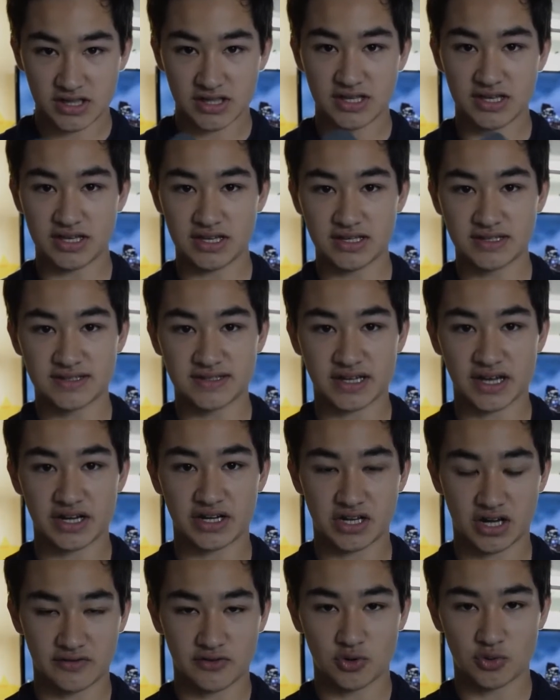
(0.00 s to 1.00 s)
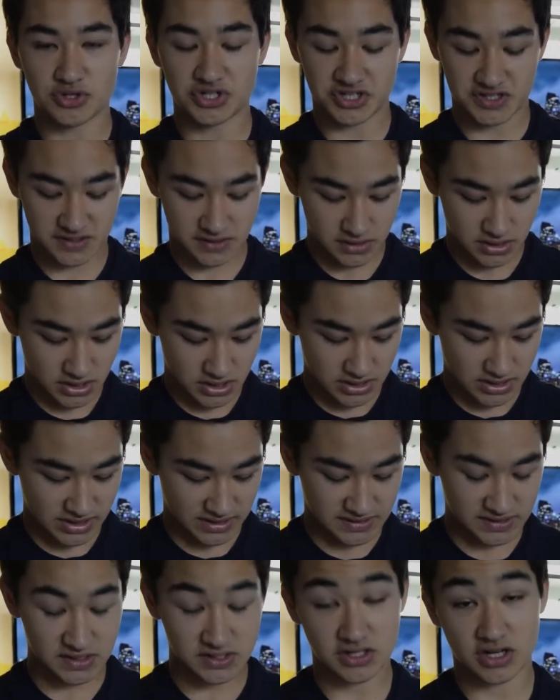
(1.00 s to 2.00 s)
the inside cover, which is
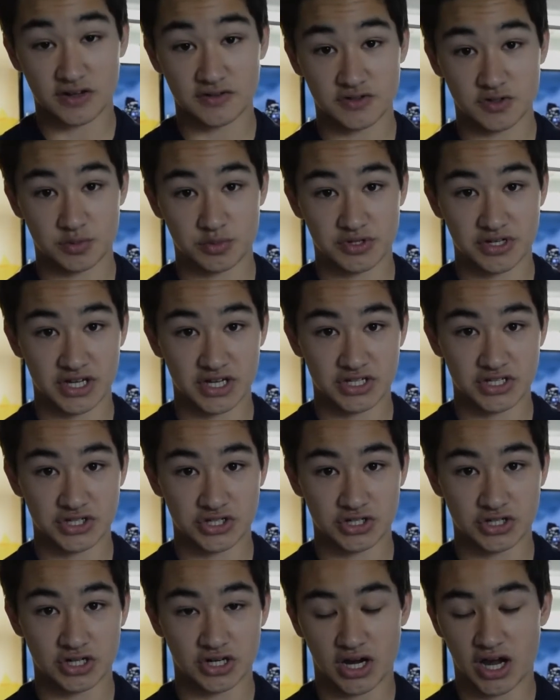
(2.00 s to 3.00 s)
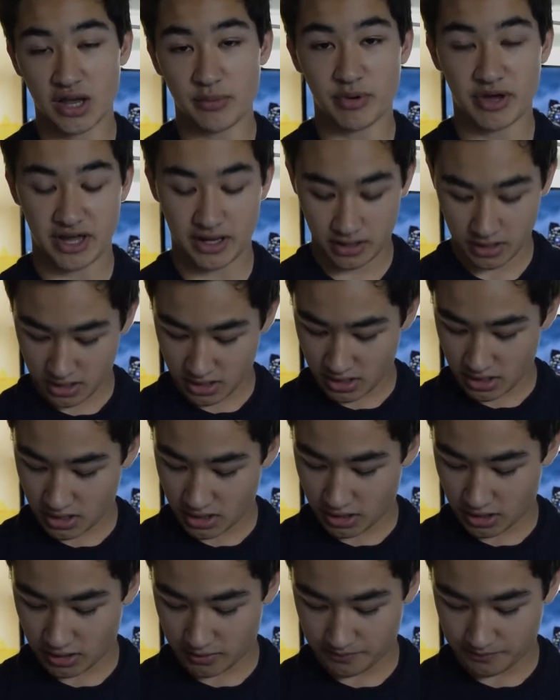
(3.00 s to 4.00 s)
nice and soft, so it protects your iPad.
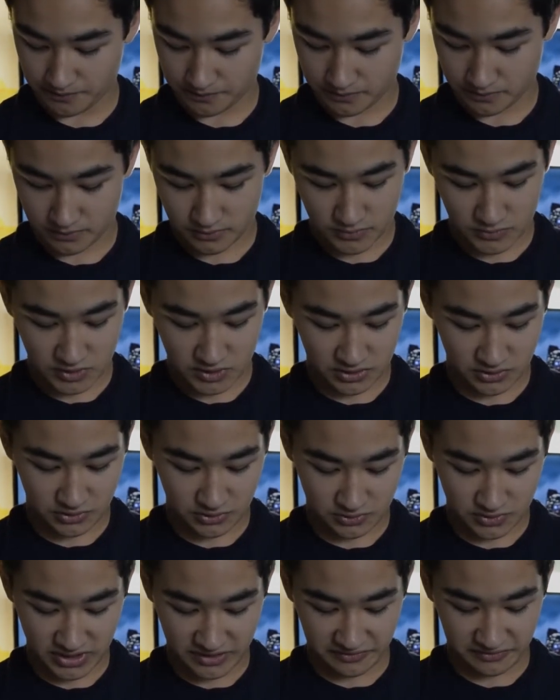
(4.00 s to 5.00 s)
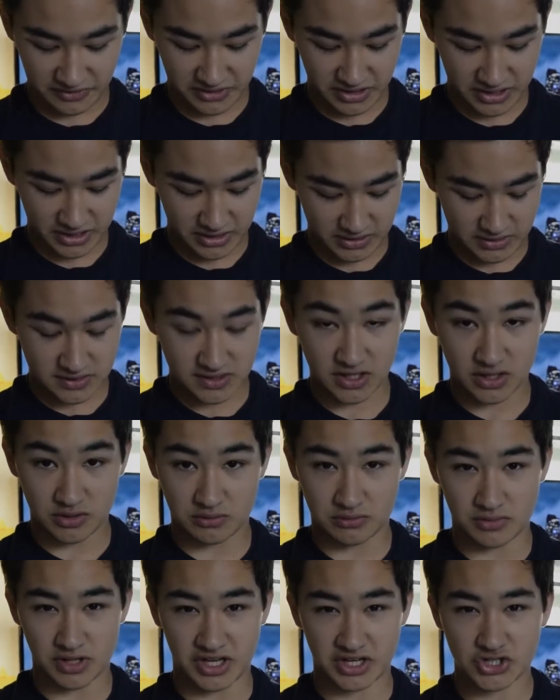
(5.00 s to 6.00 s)
You definitely get
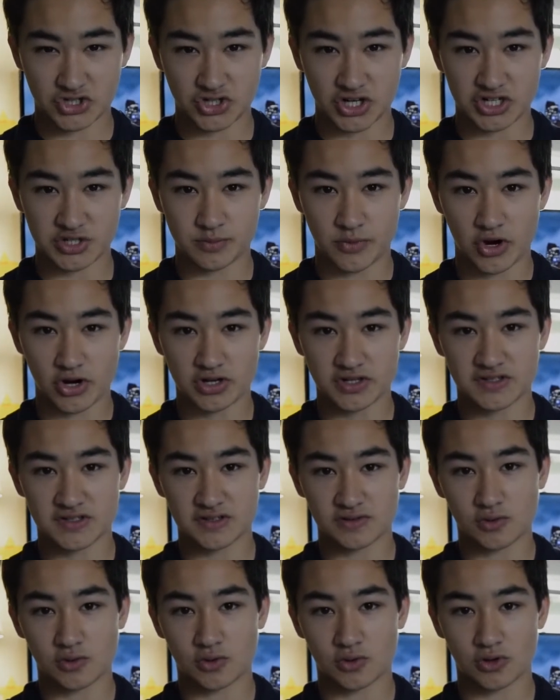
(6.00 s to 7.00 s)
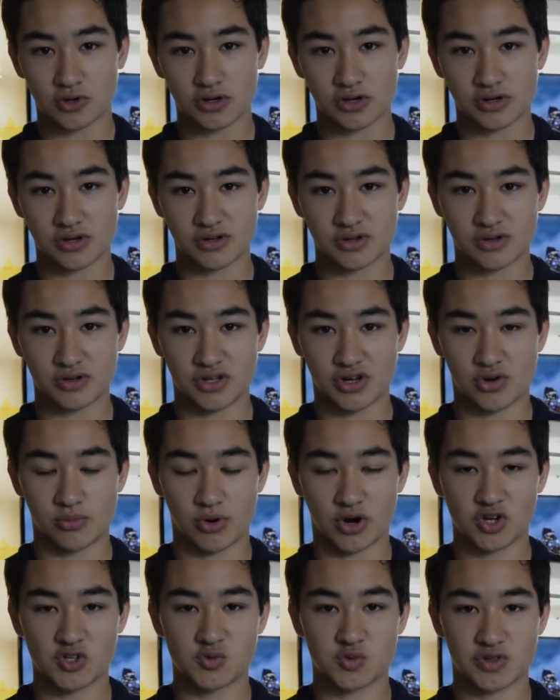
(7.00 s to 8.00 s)
some like stretch marks, or
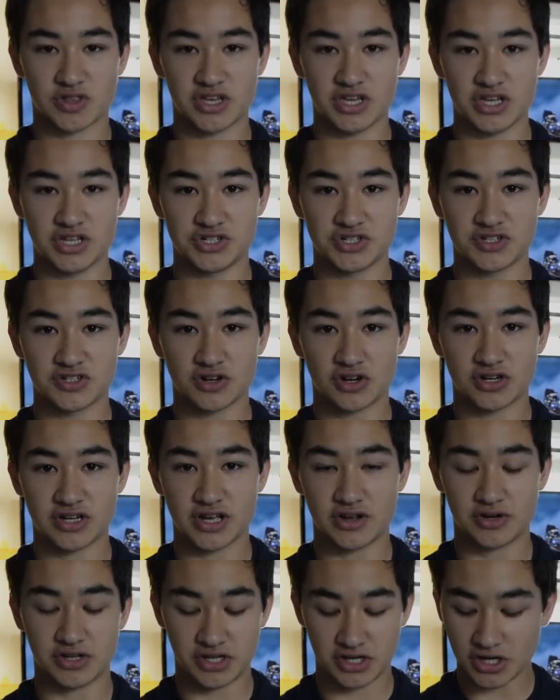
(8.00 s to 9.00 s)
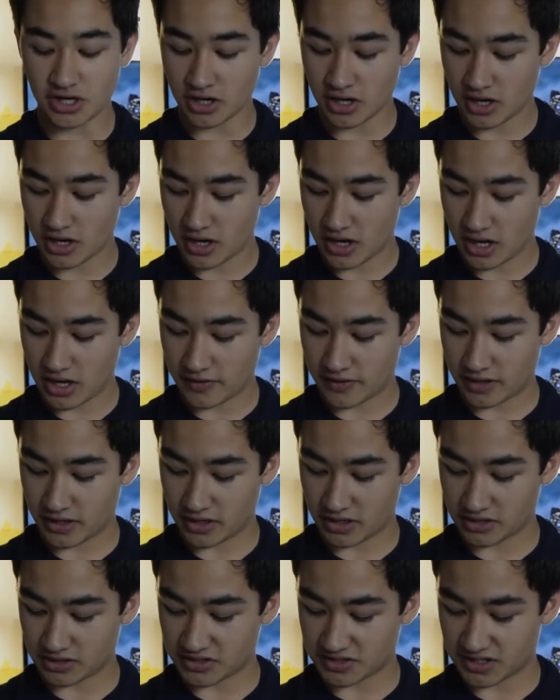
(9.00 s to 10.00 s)
marks where the hinges are down here, and
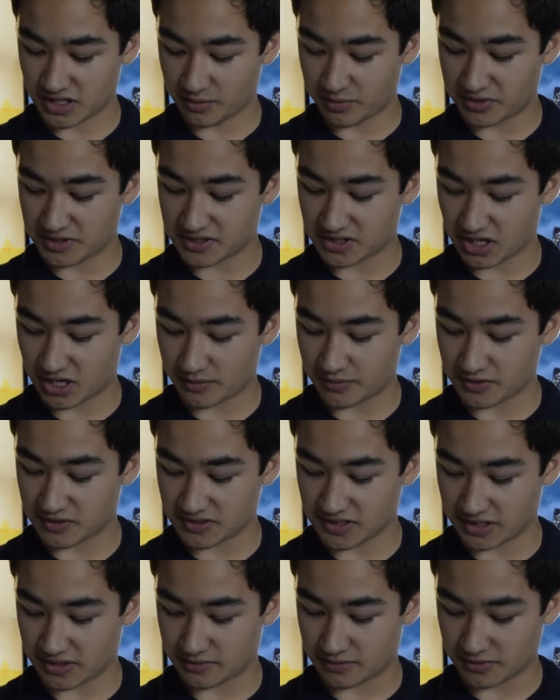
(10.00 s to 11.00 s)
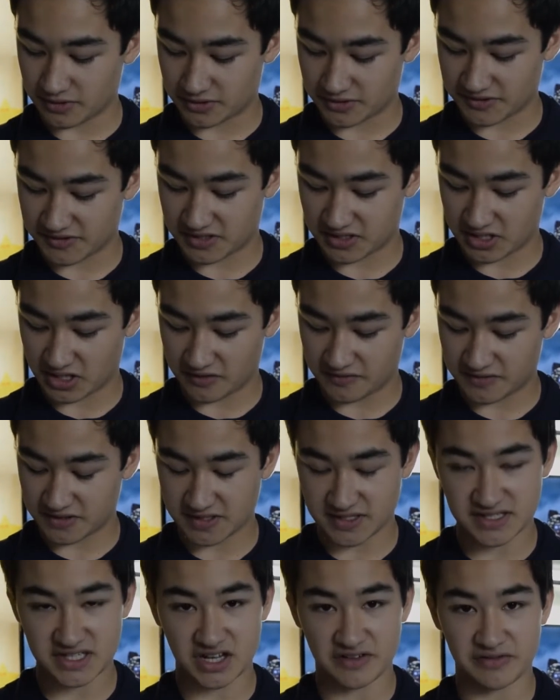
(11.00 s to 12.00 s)
then just up at the top there's like little scuffs
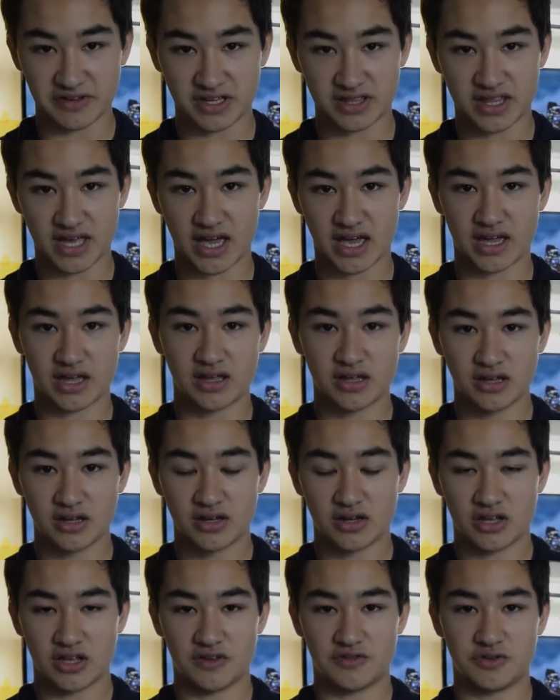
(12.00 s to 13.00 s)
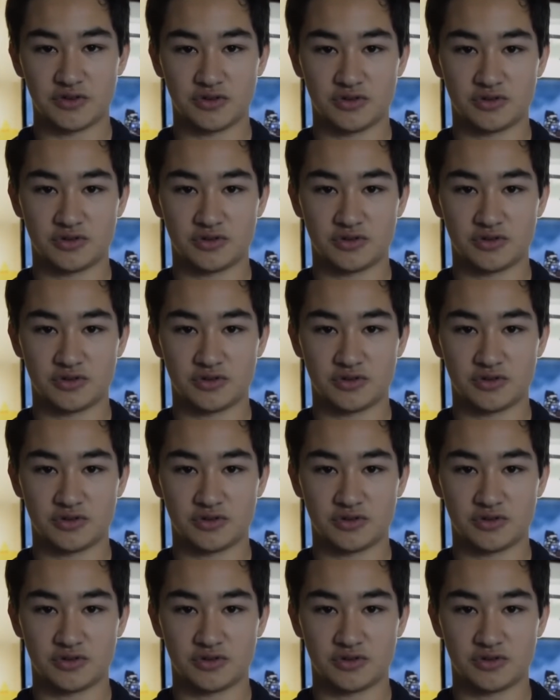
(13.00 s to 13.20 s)
and stuff like that. If